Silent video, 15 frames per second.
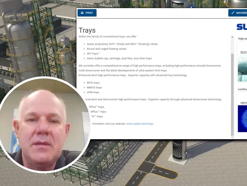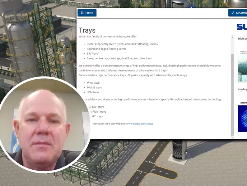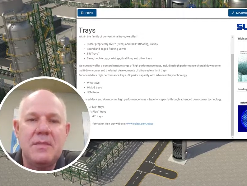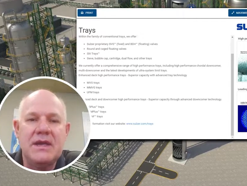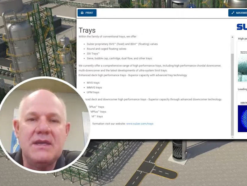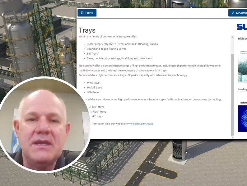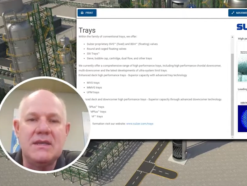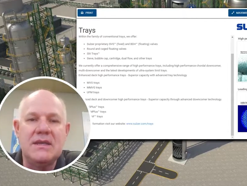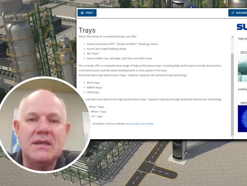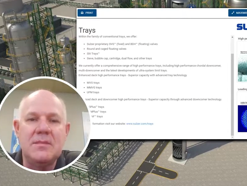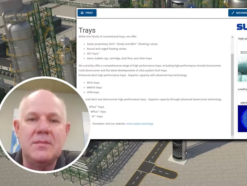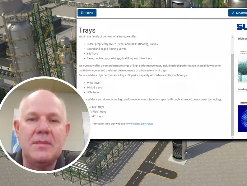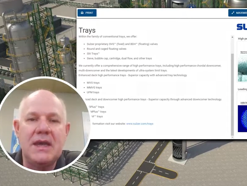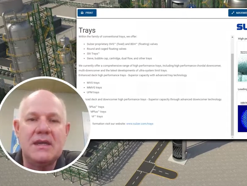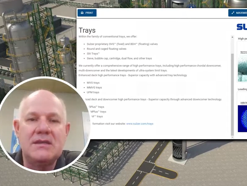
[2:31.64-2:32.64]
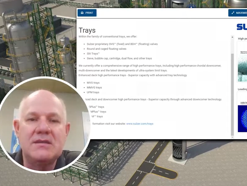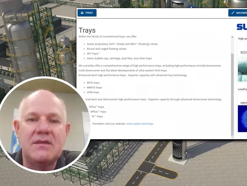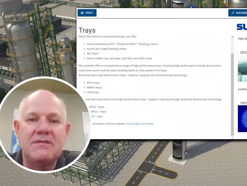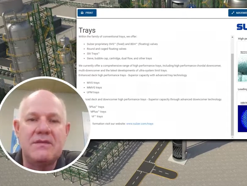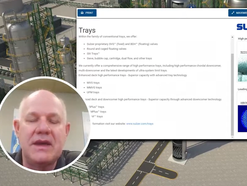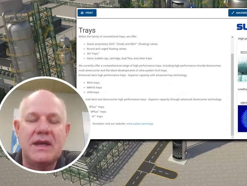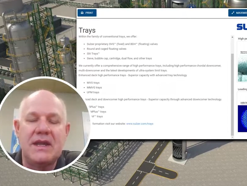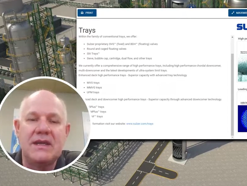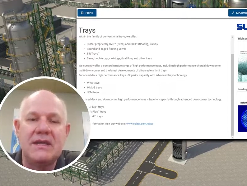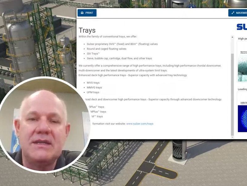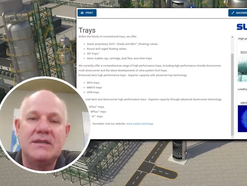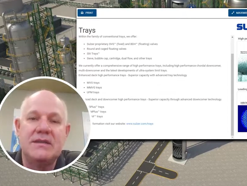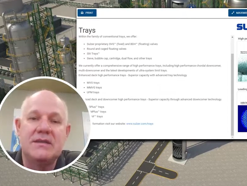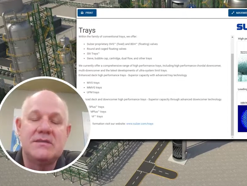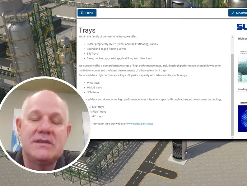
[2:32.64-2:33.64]
making them anti-fouling,
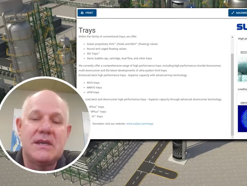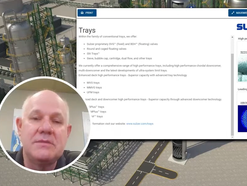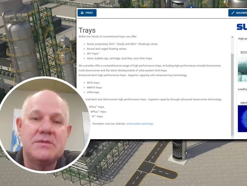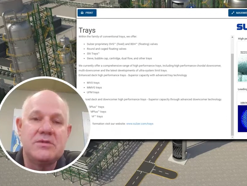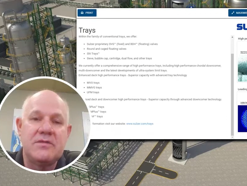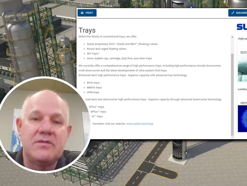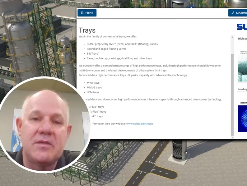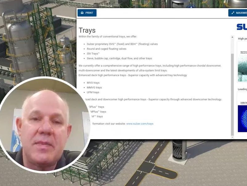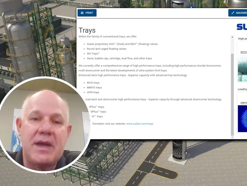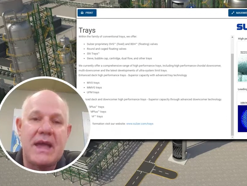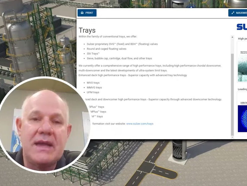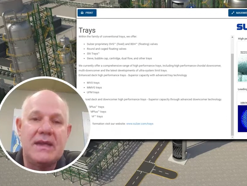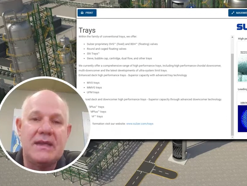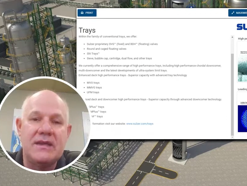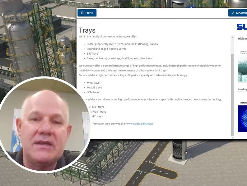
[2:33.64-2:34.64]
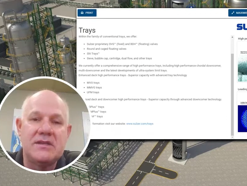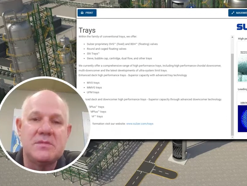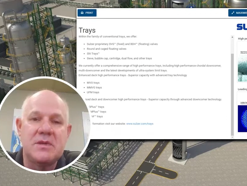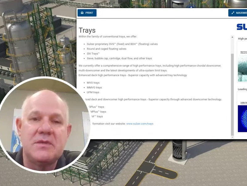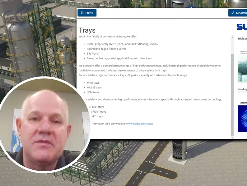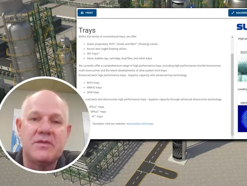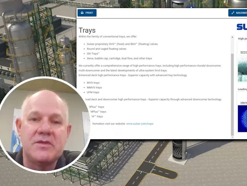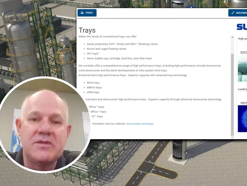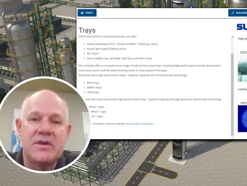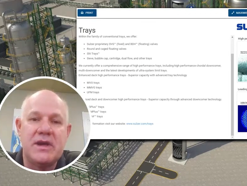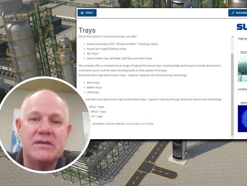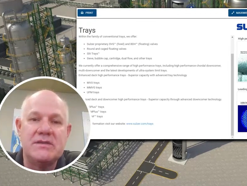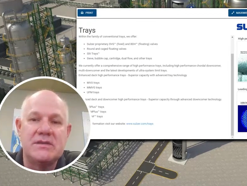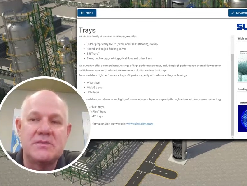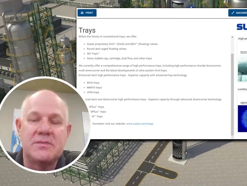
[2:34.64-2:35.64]
and the same is true for packings, but for
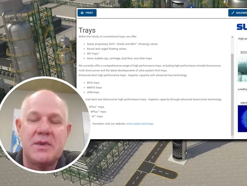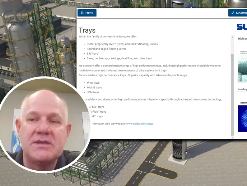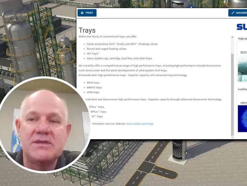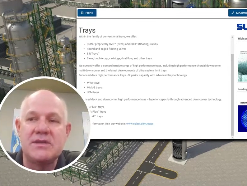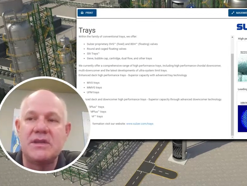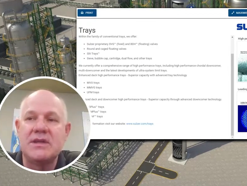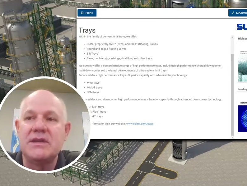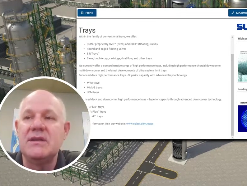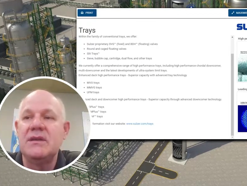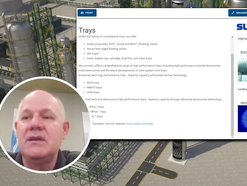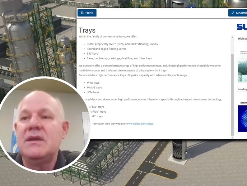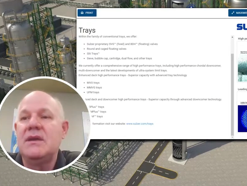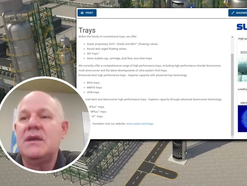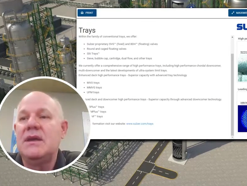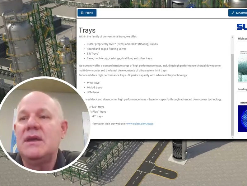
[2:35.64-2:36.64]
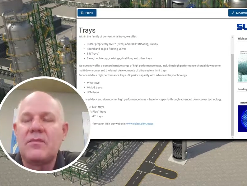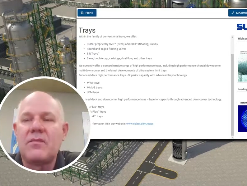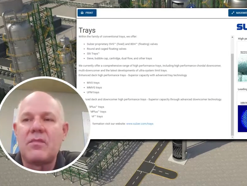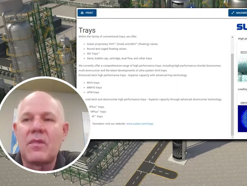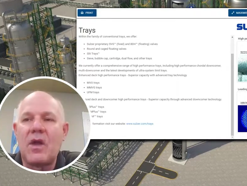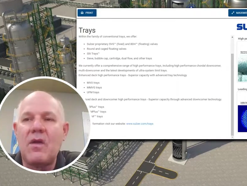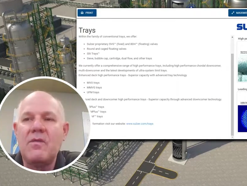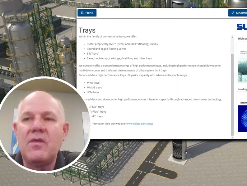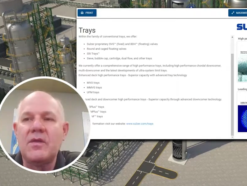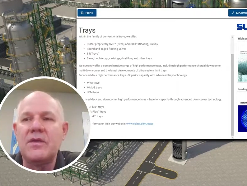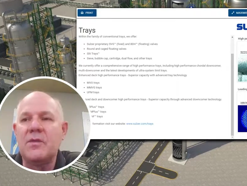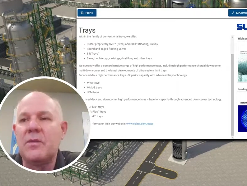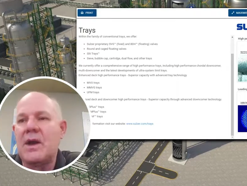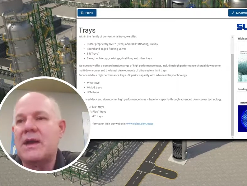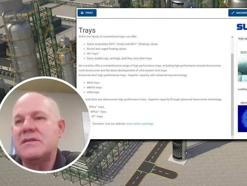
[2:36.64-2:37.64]
trays especially. Over on
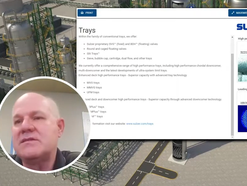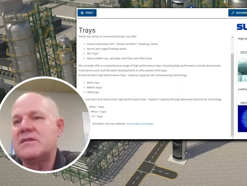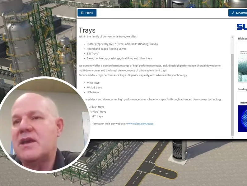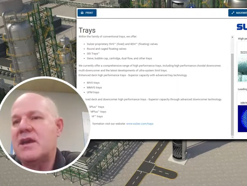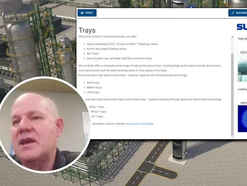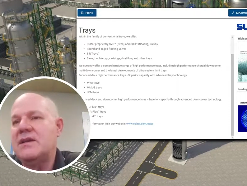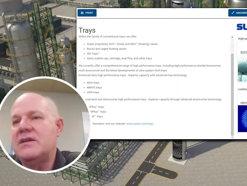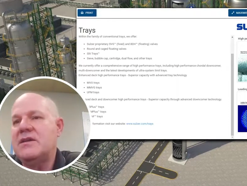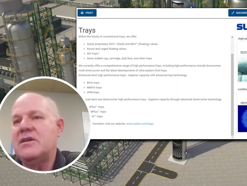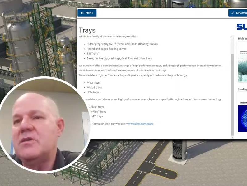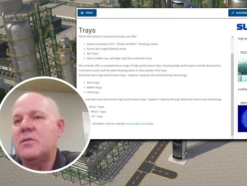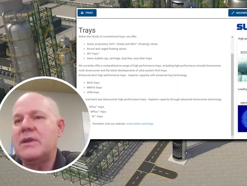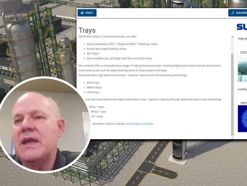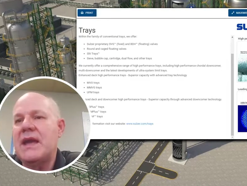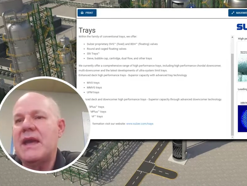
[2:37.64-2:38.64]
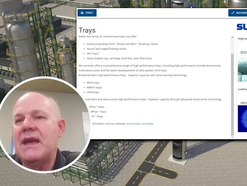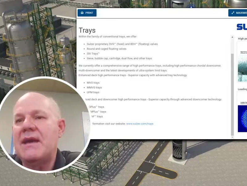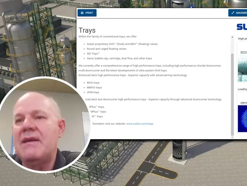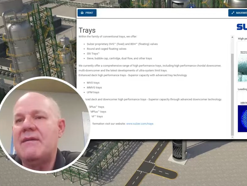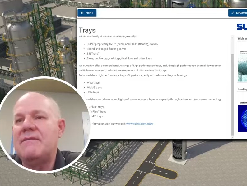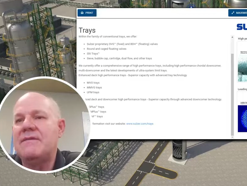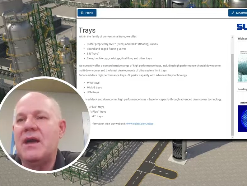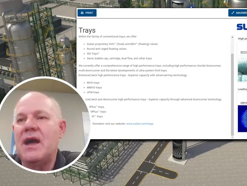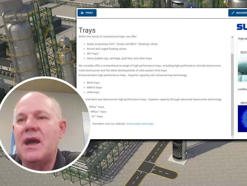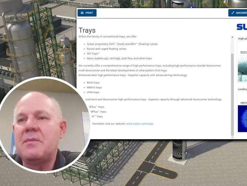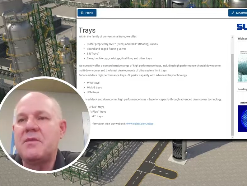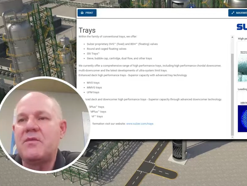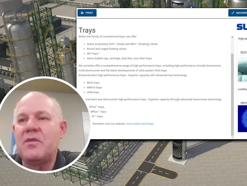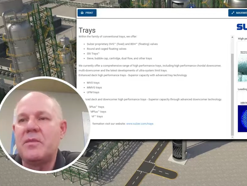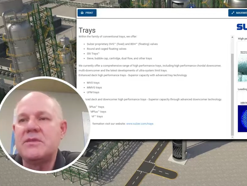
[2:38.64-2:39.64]
the right side here, we have high
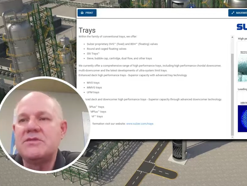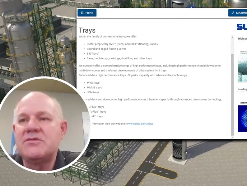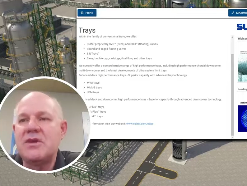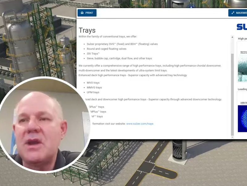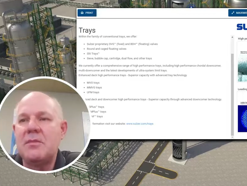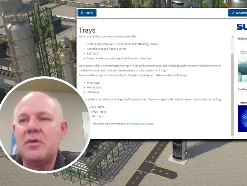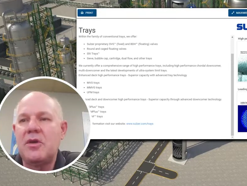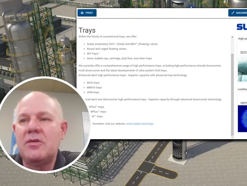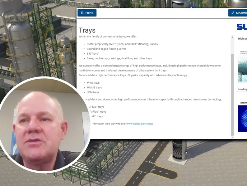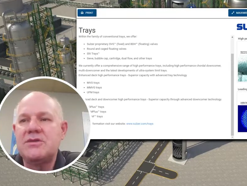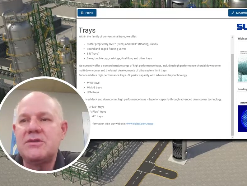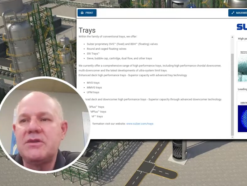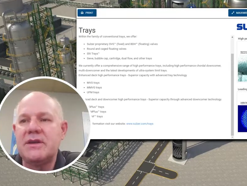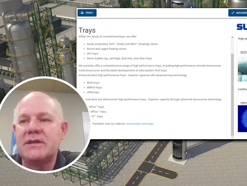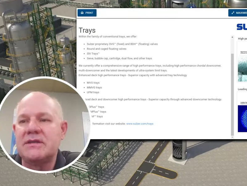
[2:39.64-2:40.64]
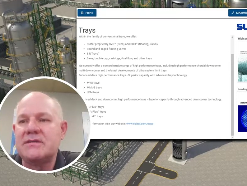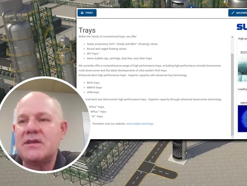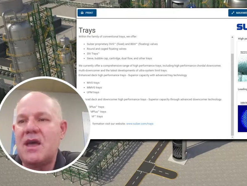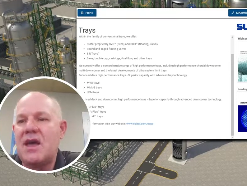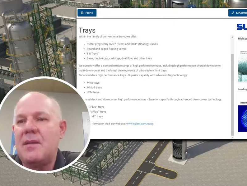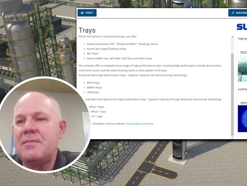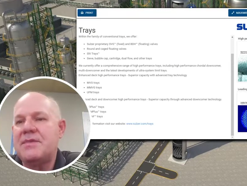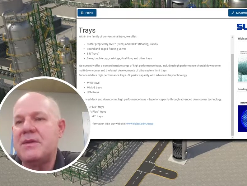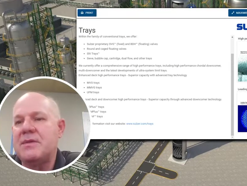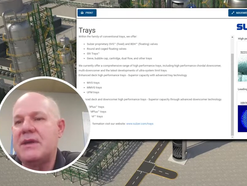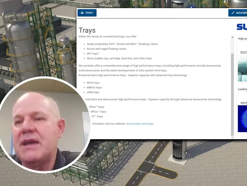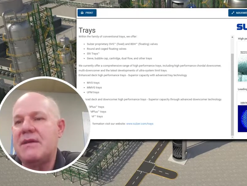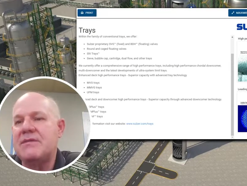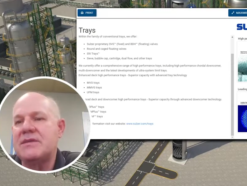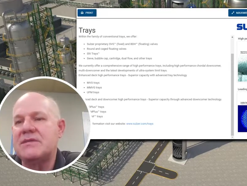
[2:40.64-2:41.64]
performance tray brochure at the top. Then we
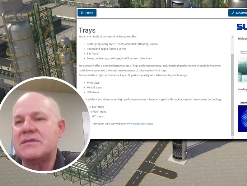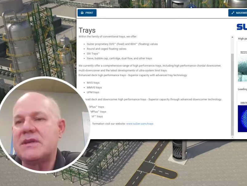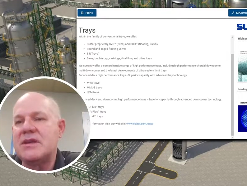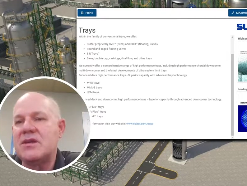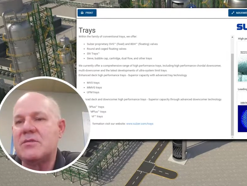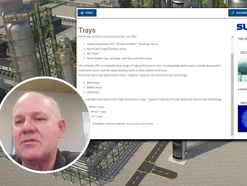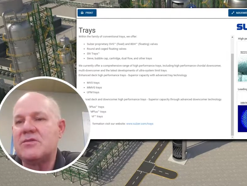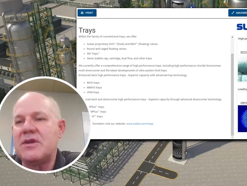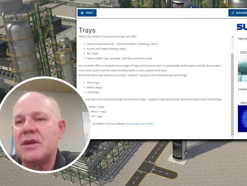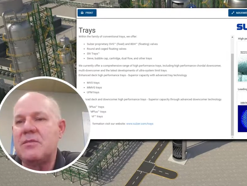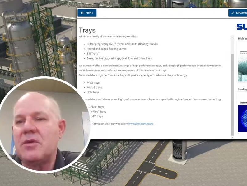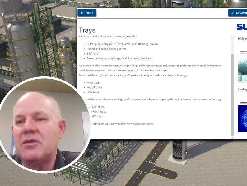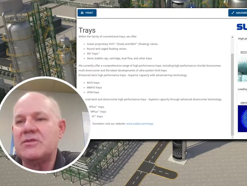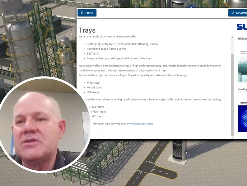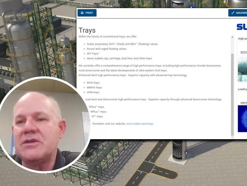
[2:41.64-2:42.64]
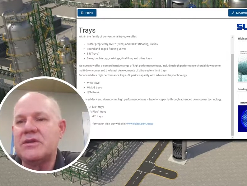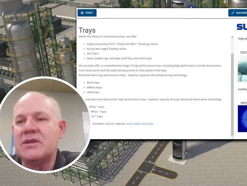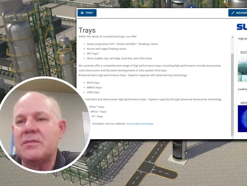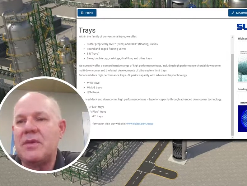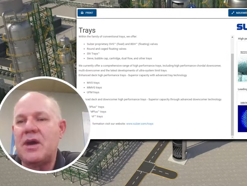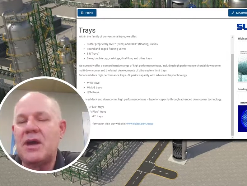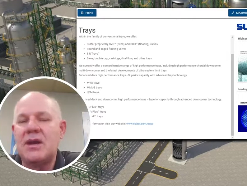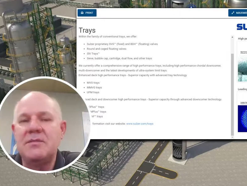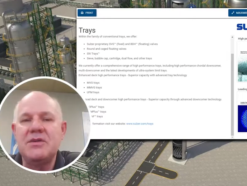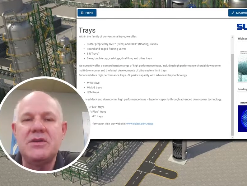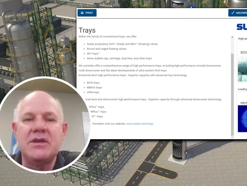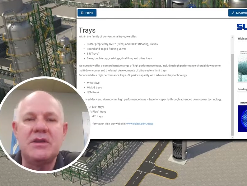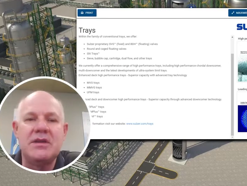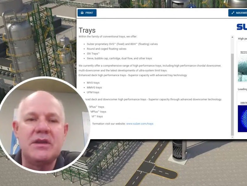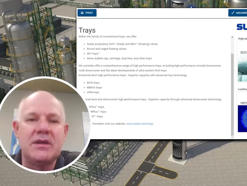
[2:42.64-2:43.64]
have the standard tray brochure at the bottom. You
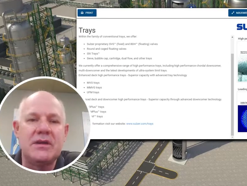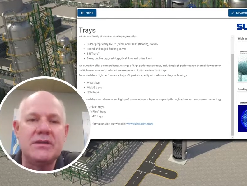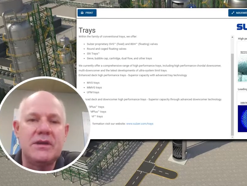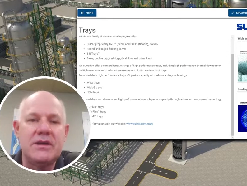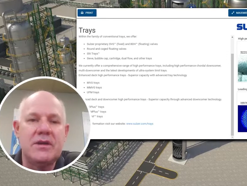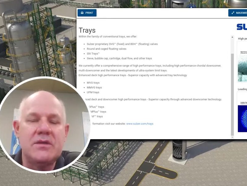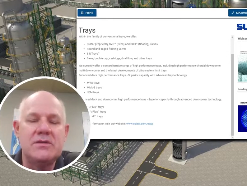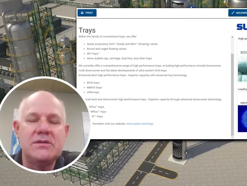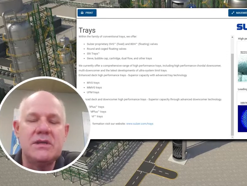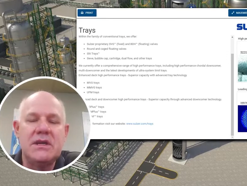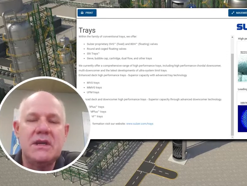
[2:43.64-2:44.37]
can click on those